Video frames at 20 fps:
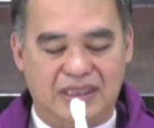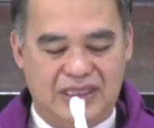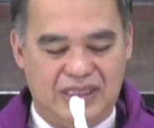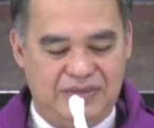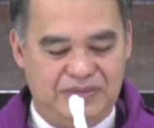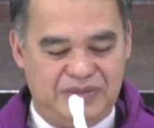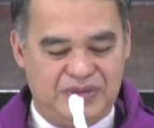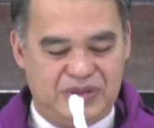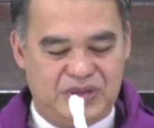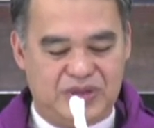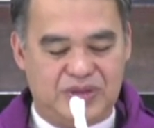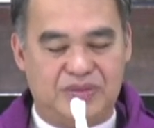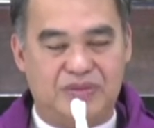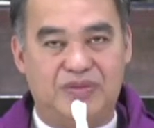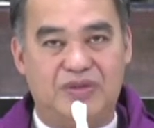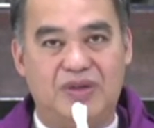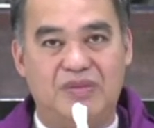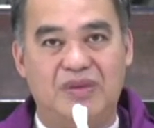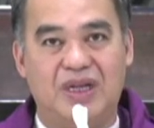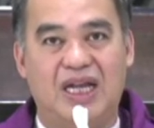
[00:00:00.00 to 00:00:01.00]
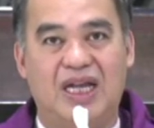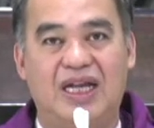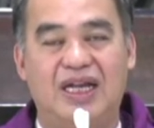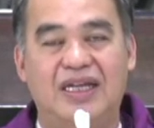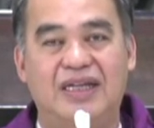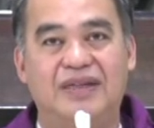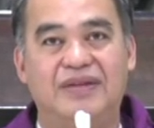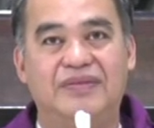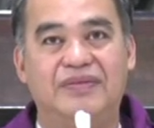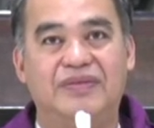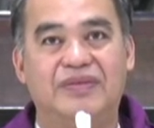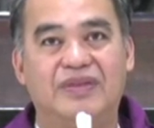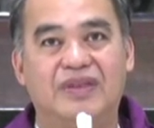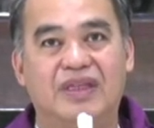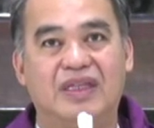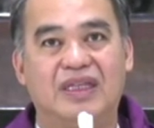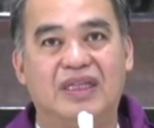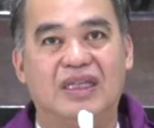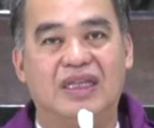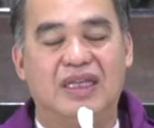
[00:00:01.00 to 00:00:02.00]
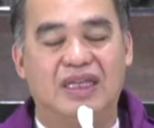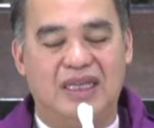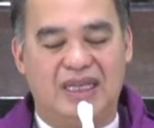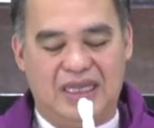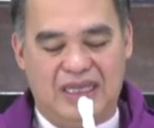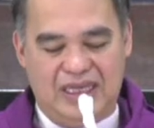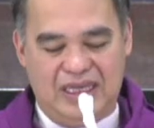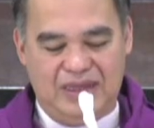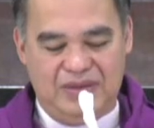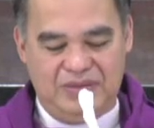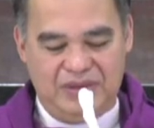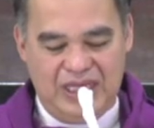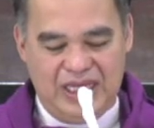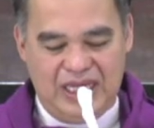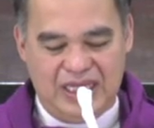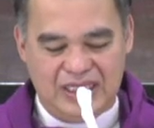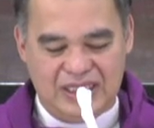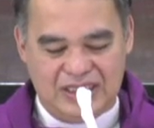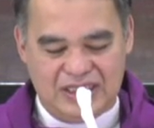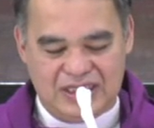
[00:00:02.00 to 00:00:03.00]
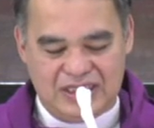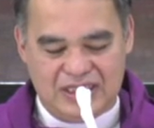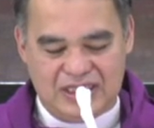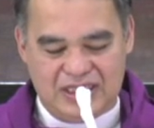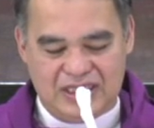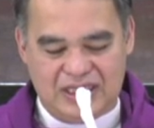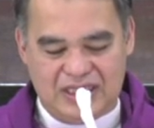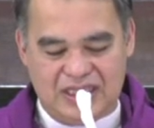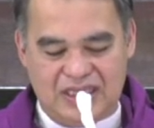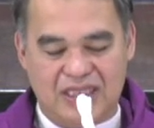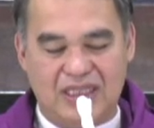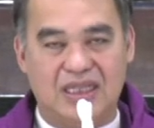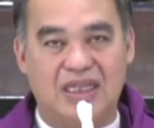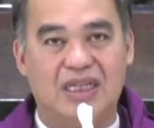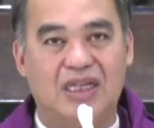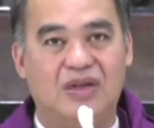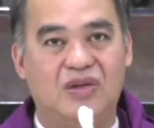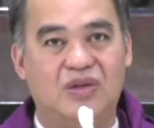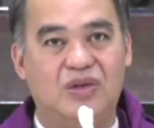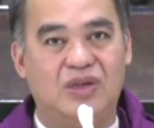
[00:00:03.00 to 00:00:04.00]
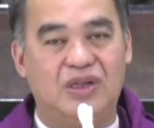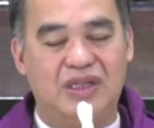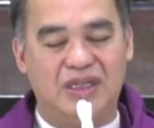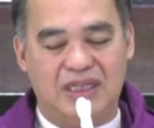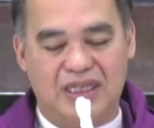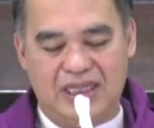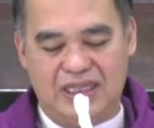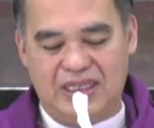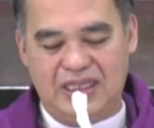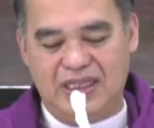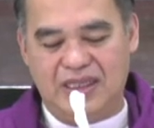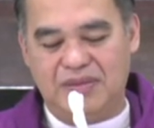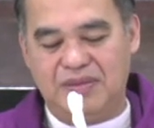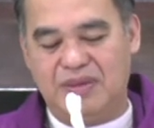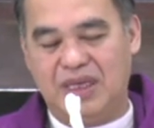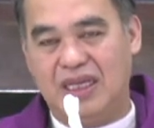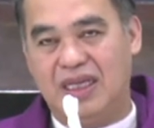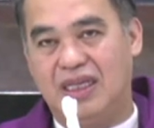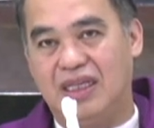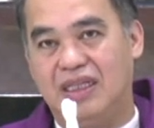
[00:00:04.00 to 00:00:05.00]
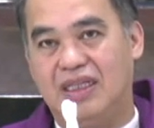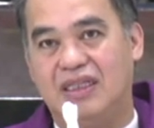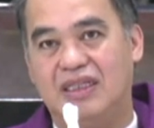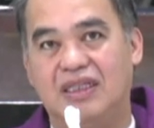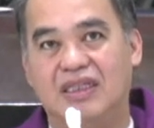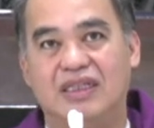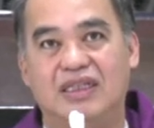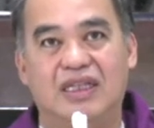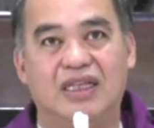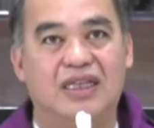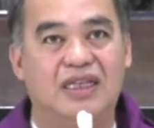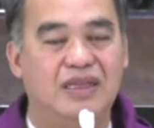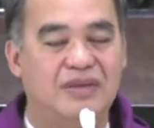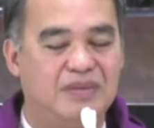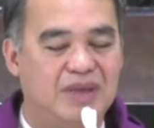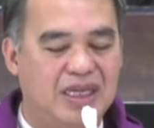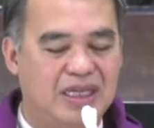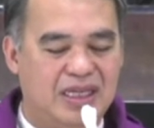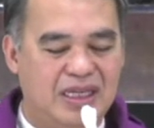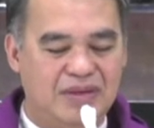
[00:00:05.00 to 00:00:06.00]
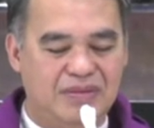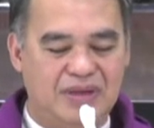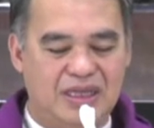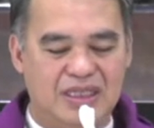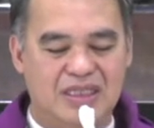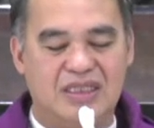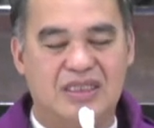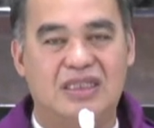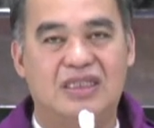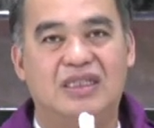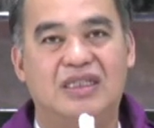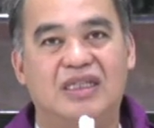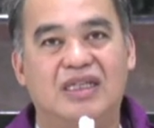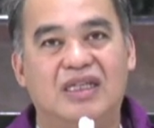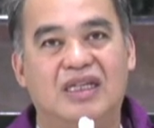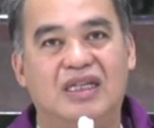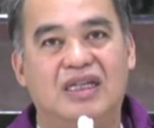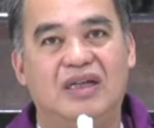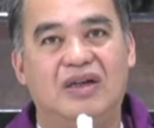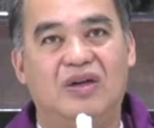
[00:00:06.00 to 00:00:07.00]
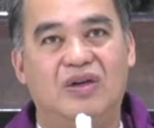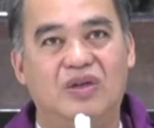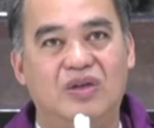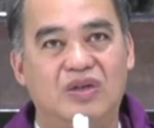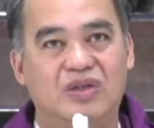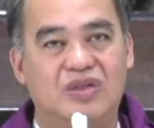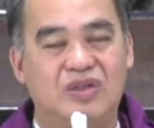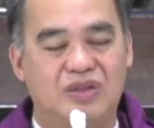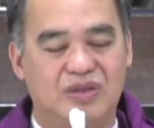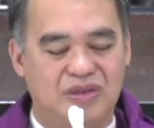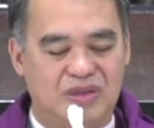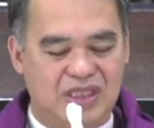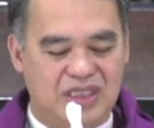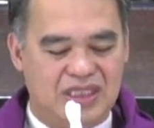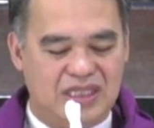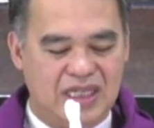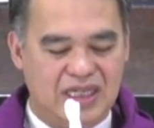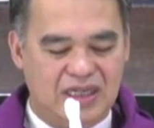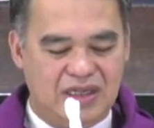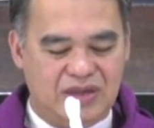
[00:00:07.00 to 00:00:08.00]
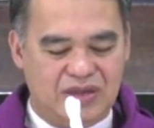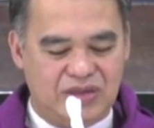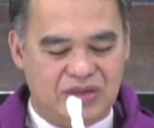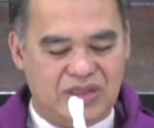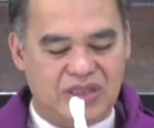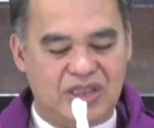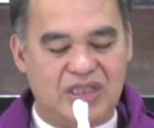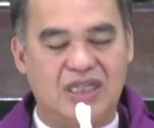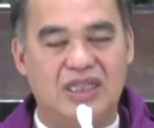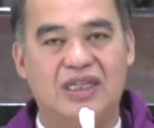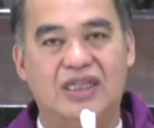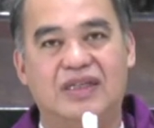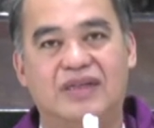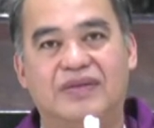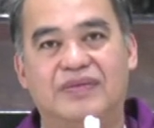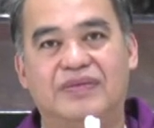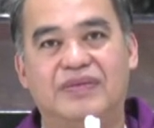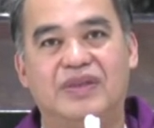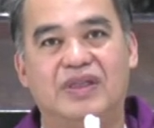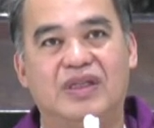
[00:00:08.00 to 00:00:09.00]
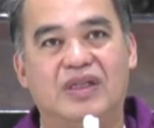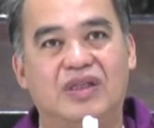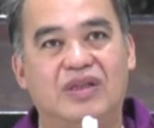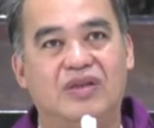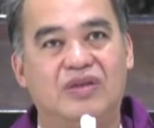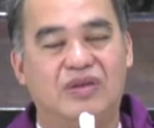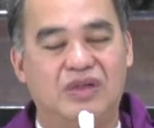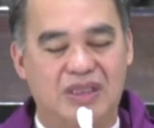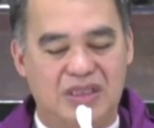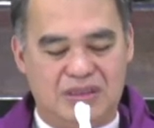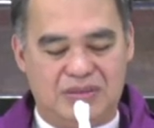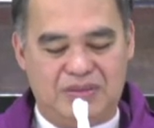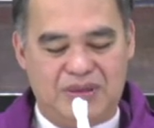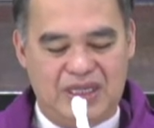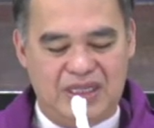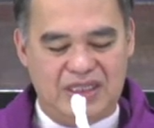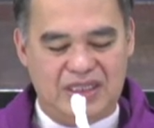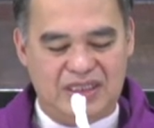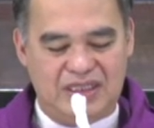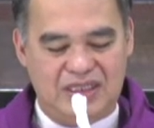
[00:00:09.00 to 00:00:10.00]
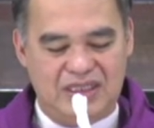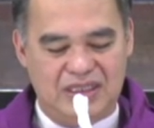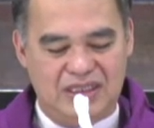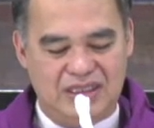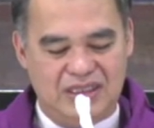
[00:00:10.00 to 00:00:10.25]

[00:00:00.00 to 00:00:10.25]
gifts from God. And we ask the Lord that He may give us also the generosity to respond,